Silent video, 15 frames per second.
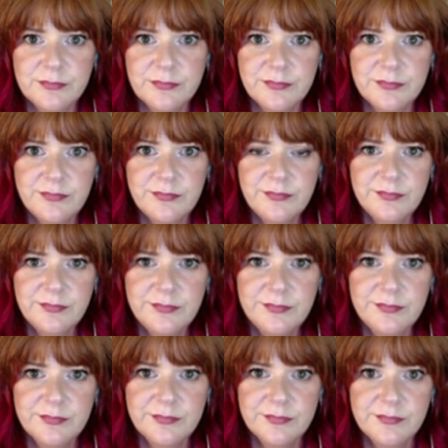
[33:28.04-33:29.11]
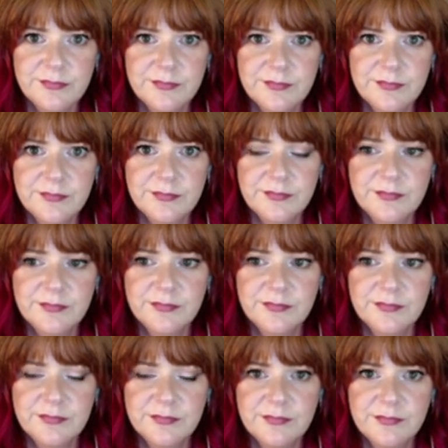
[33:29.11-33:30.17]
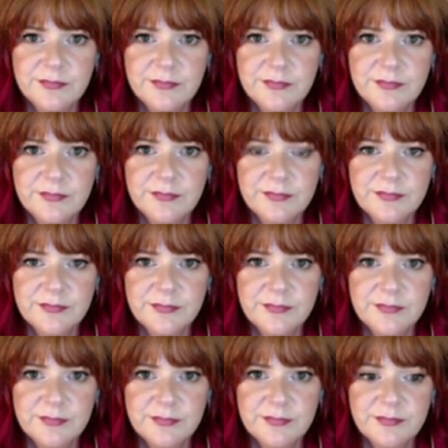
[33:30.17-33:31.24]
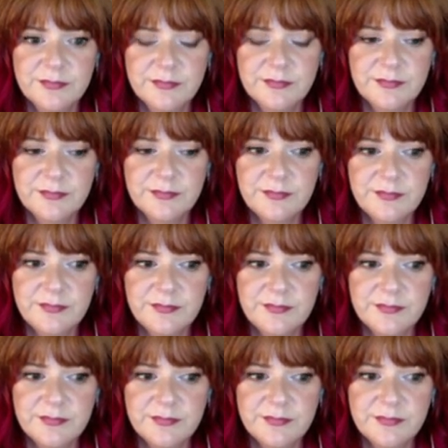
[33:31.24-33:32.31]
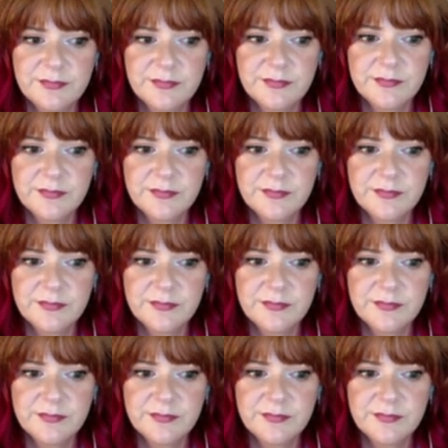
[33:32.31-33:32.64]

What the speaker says: The person shown says nothing.